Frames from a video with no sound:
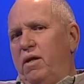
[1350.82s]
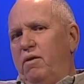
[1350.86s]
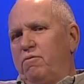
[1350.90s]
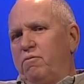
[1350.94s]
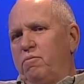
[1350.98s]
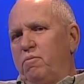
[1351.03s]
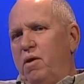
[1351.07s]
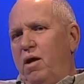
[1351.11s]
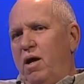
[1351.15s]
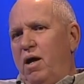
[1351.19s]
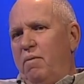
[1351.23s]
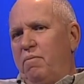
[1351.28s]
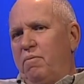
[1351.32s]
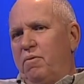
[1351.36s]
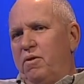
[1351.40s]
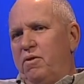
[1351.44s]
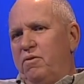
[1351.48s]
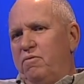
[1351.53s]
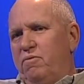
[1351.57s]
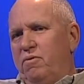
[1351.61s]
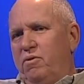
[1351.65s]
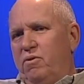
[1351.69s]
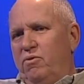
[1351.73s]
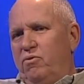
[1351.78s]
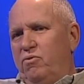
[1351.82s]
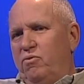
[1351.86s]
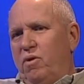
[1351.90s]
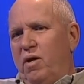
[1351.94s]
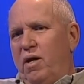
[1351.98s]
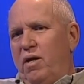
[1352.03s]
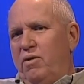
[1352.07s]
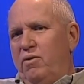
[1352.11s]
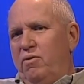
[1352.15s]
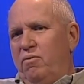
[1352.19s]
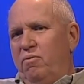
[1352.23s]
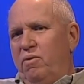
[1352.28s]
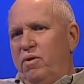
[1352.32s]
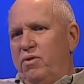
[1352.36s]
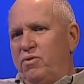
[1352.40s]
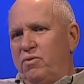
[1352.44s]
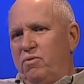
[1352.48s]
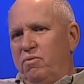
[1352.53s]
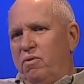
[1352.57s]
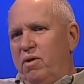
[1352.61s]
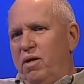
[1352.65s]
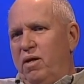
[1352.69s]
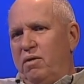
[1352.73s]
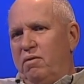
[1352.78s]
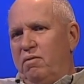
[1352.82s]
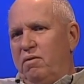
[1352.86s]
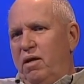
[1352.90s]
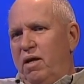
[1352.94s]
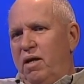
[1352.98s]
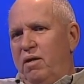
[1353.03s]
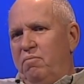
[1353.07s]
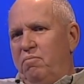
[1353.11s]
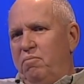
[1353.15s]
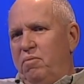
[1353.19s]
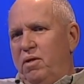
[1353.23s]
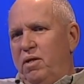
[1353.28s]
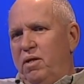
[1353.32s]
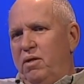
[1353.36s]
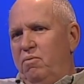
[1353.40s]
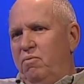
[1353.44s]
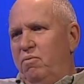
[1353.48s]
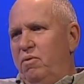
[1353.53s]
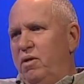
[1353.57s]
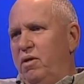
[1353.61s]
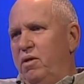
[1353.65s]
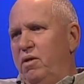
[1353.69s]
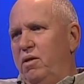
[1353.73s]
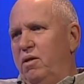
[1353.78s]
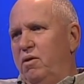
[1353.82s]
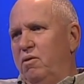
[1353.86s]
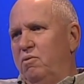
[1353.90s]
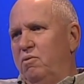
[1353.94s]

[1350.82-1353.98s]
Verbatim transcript: A fellow from Hopkinsville tried to resurrect that, but it went